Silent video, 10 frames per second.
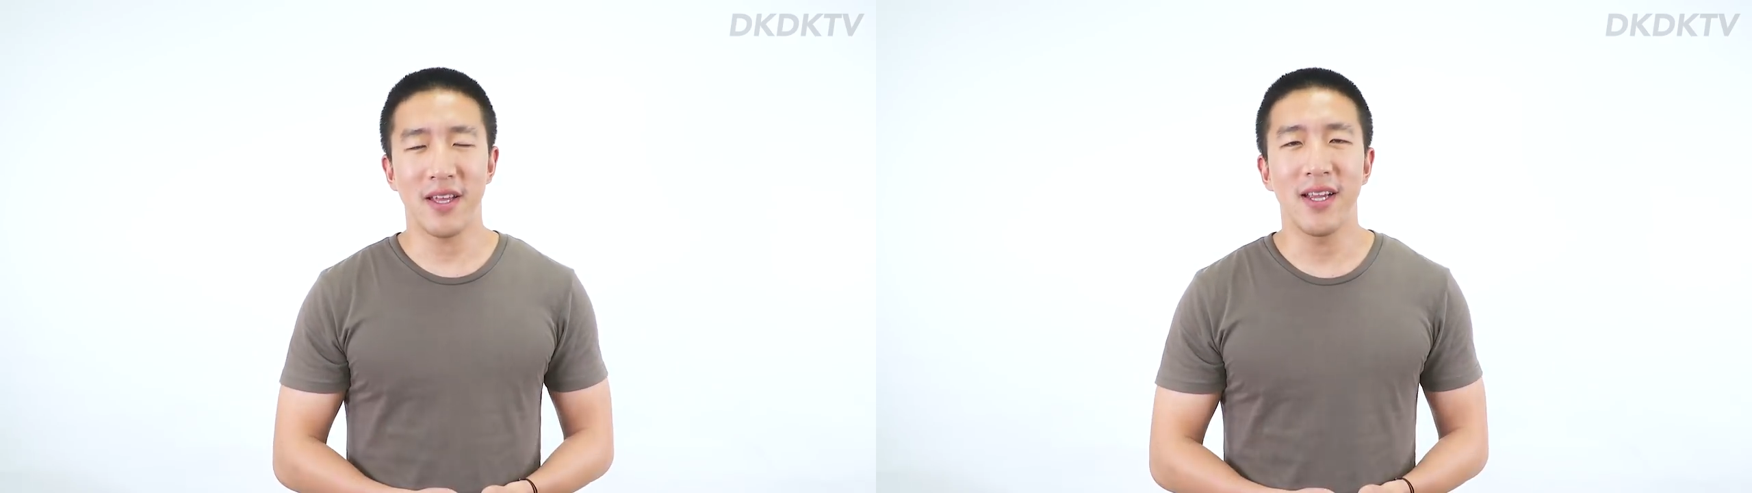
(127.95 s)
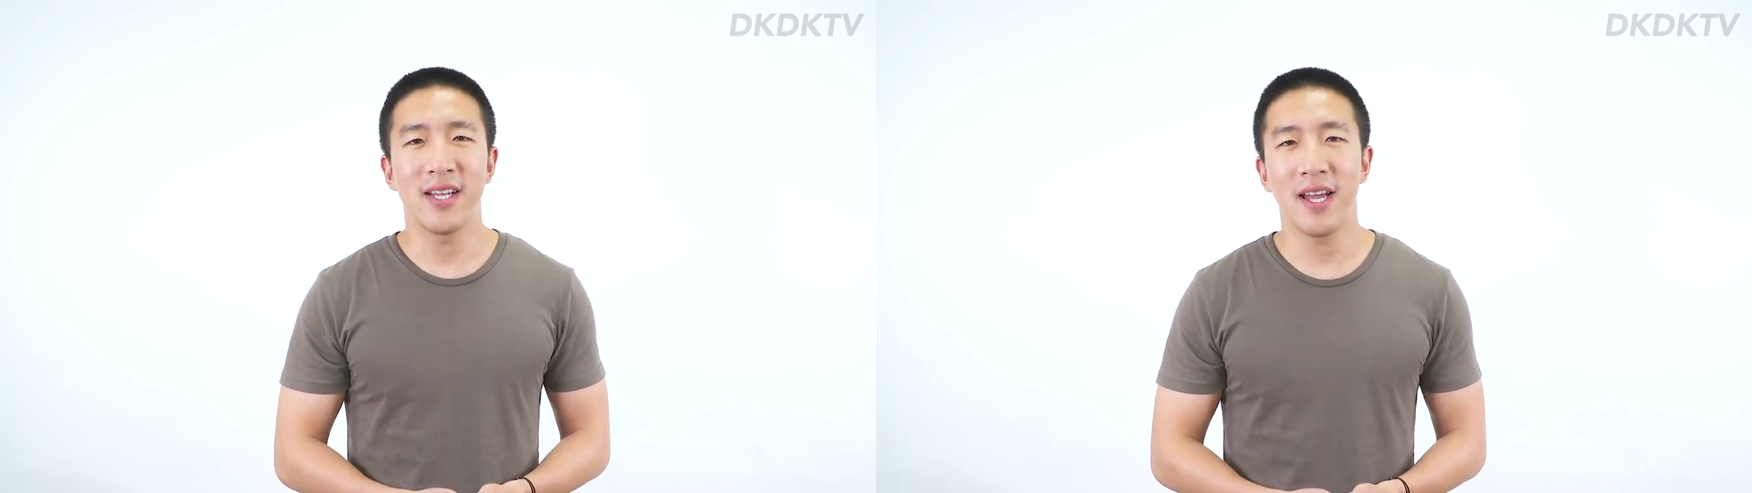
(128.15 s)

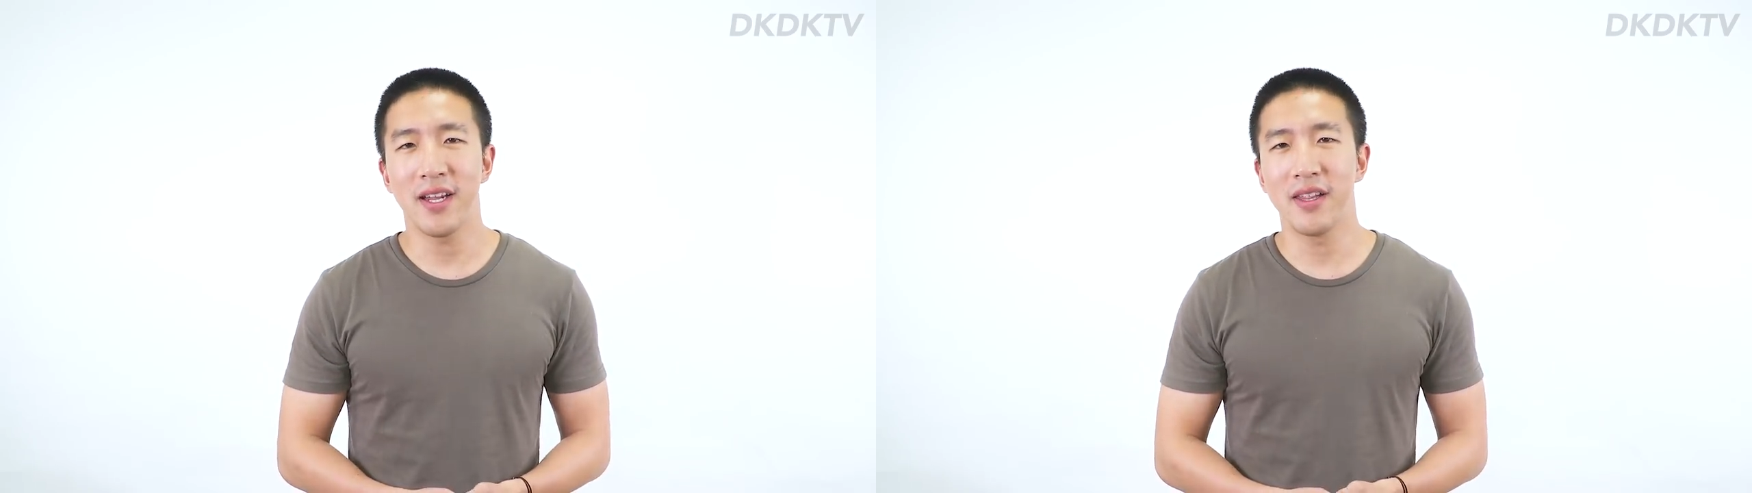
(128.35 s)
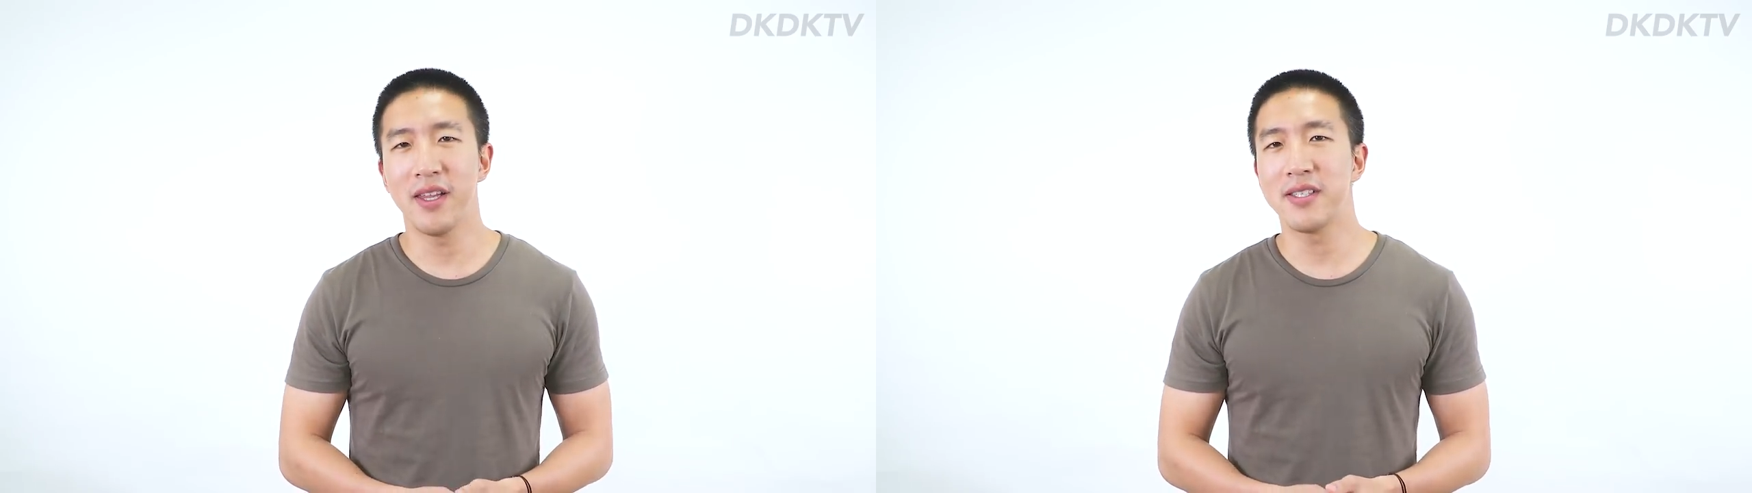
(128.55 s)
the
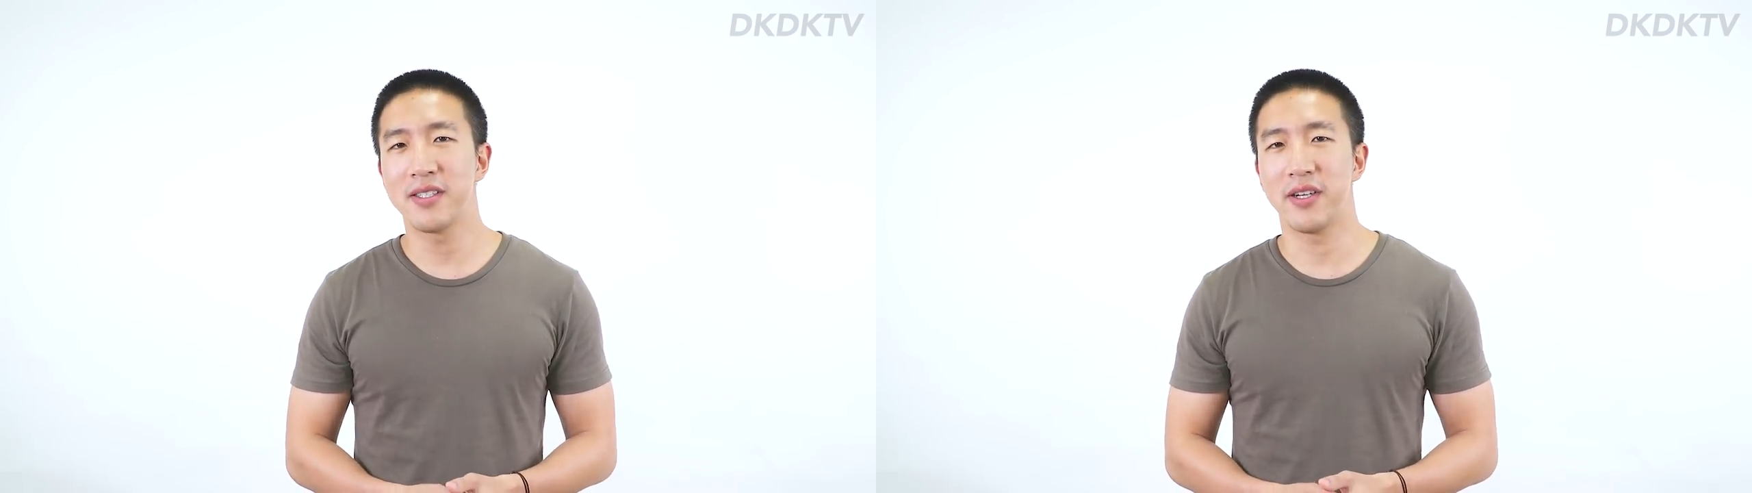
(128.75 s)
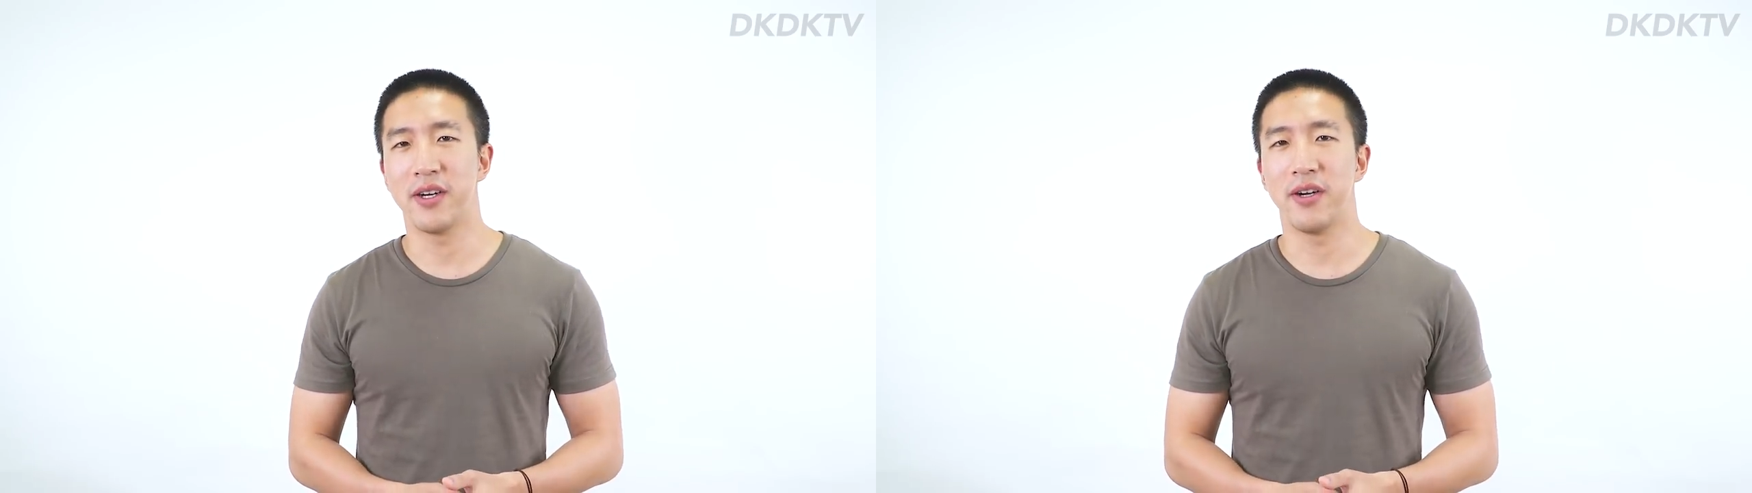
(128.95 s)
intended
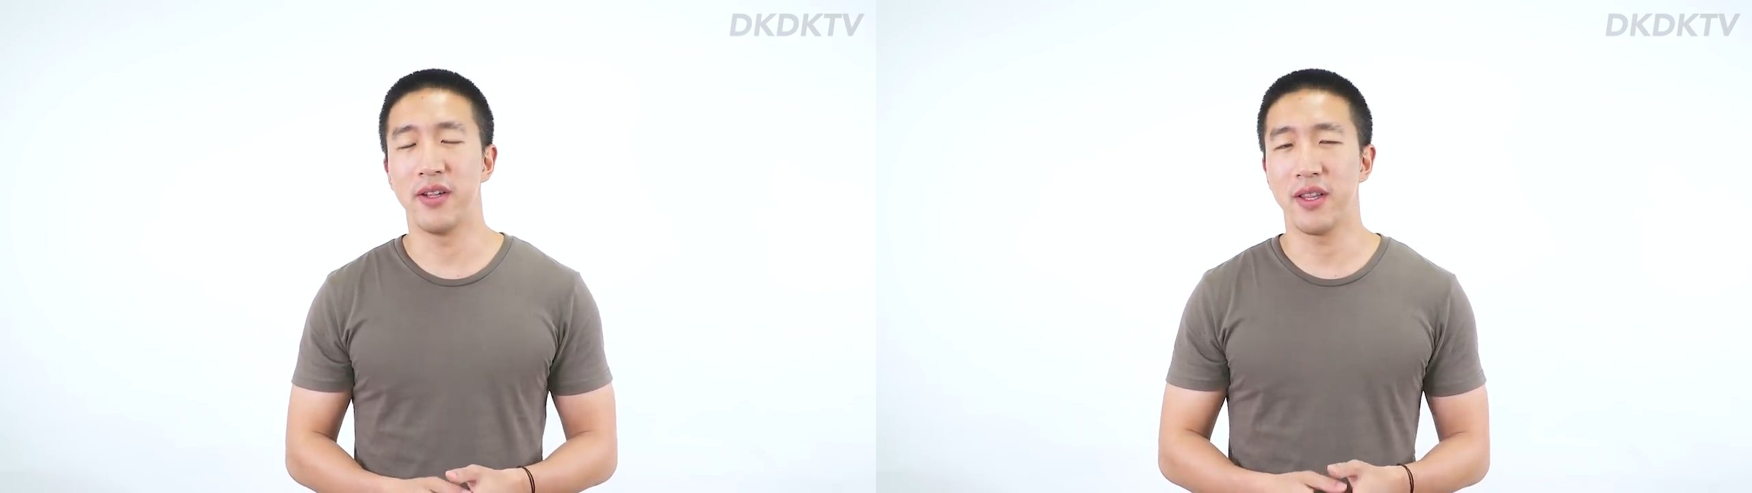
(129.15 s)
listener,